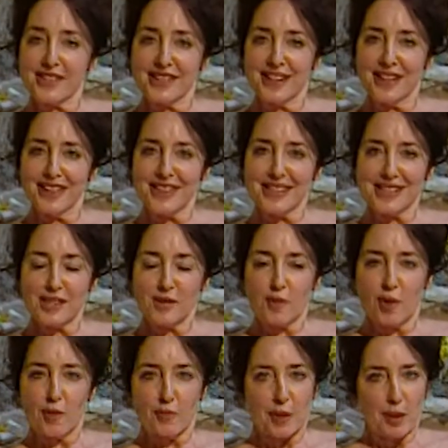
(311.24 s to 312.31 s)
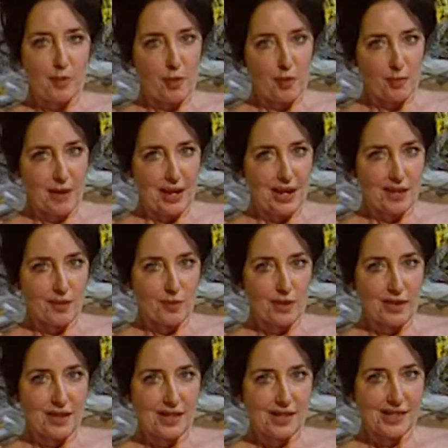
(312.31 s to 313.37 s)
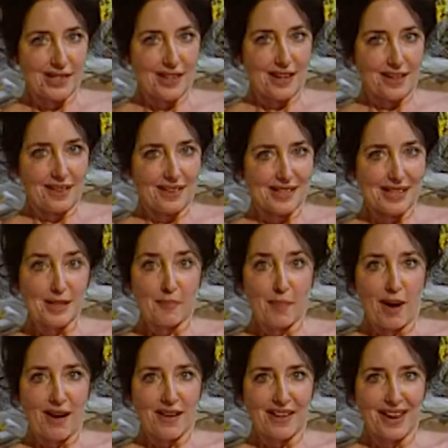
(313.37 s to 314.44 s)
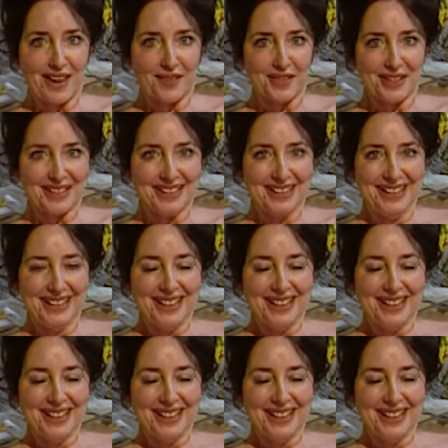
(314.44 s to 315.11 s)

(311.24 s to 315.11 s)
see, this is what people mean when they say spa heaven.